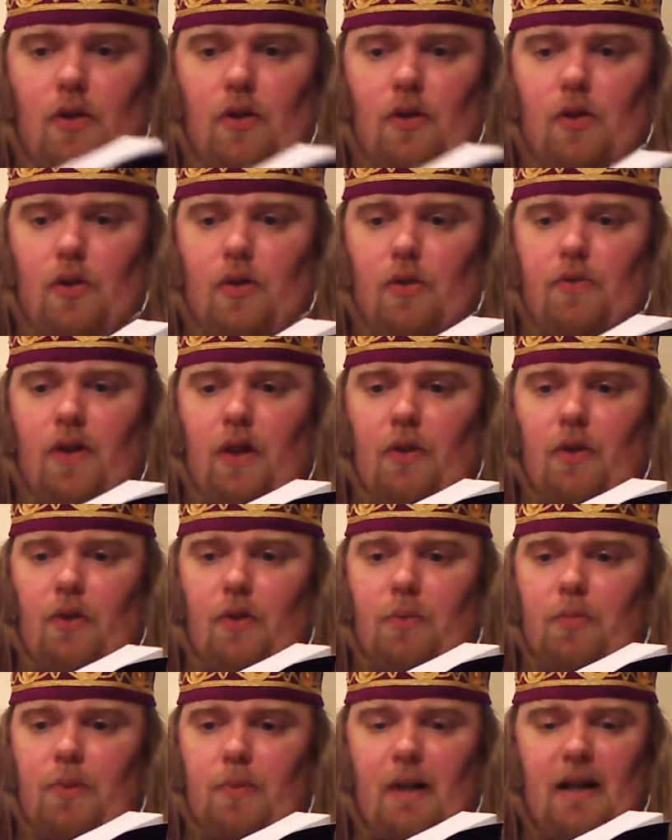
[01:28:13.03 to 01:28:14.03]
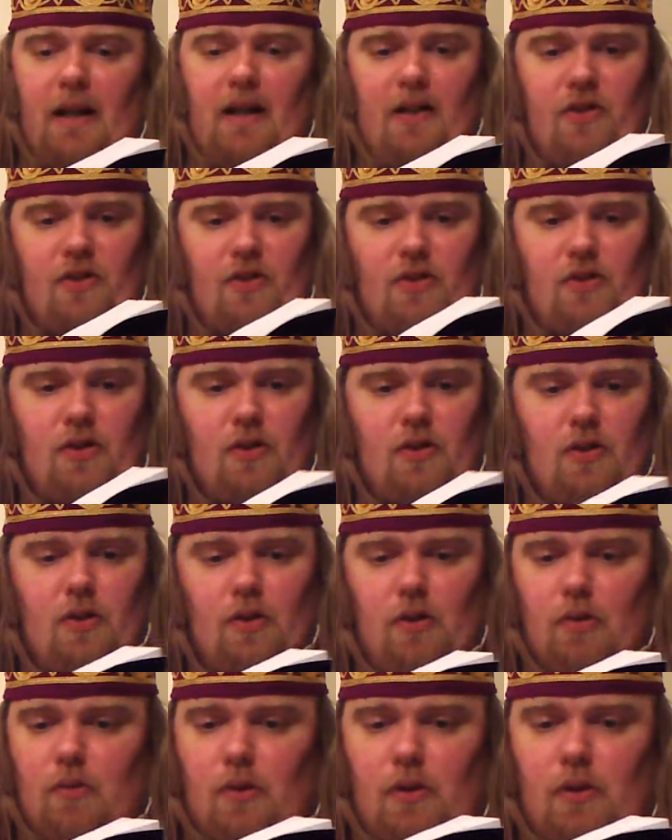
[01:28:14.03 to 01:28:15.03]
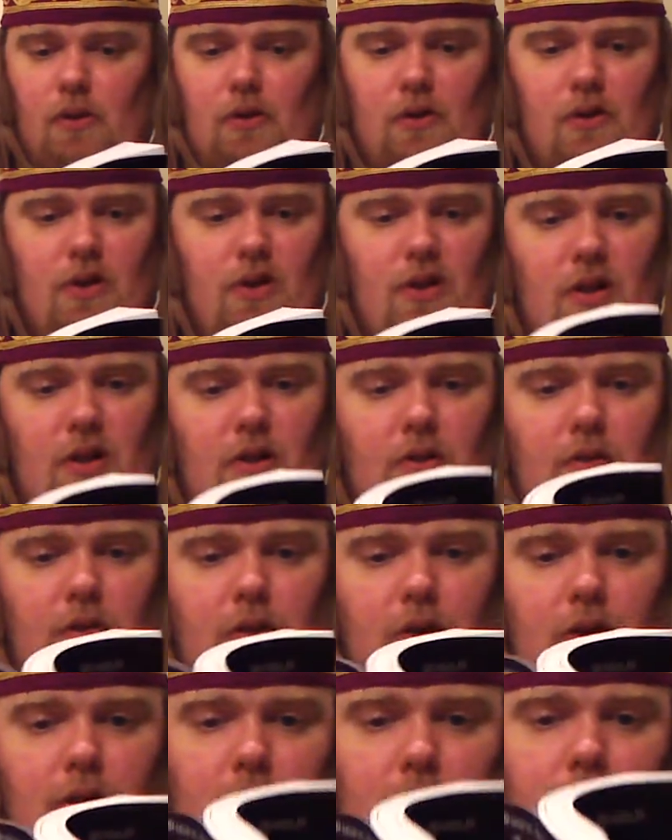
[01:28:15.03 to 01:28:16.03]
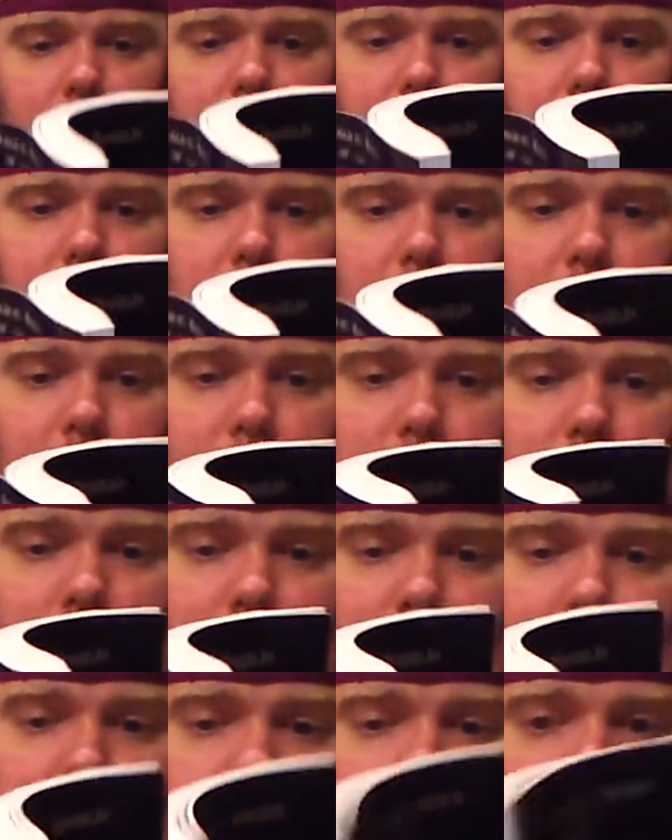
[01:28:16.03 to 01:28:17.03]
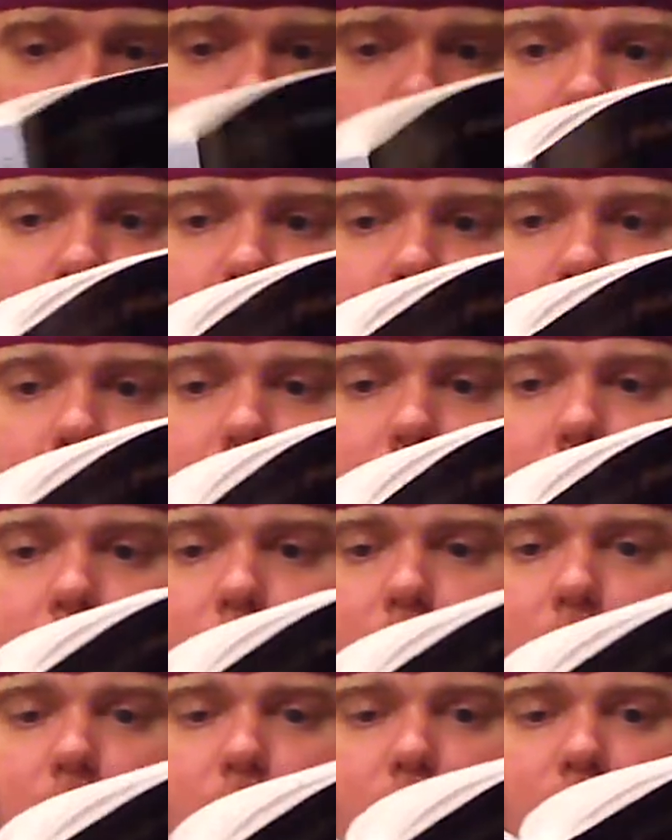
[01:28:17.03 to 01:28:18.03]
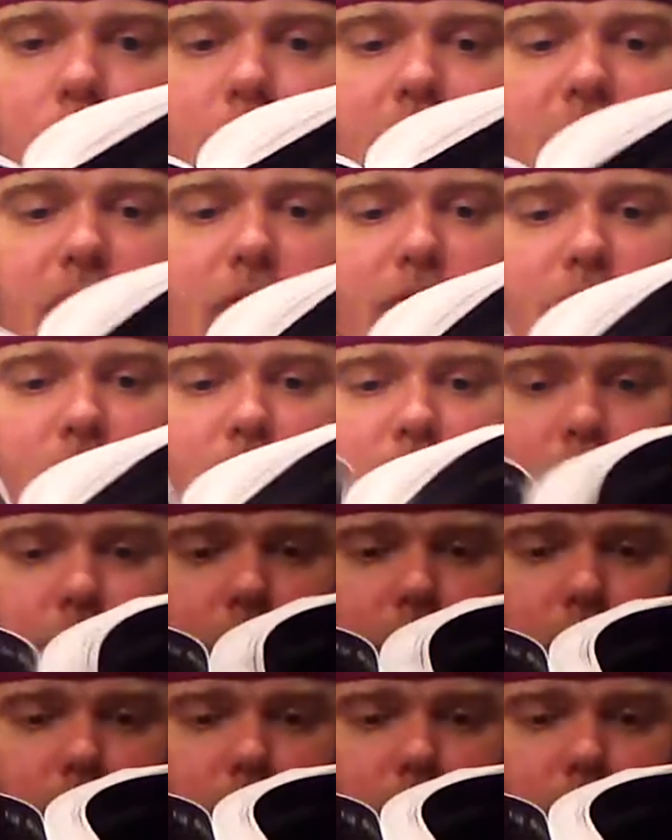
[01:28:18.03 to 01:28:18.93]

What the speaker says: few number of pages. 1, 2, 3, 4,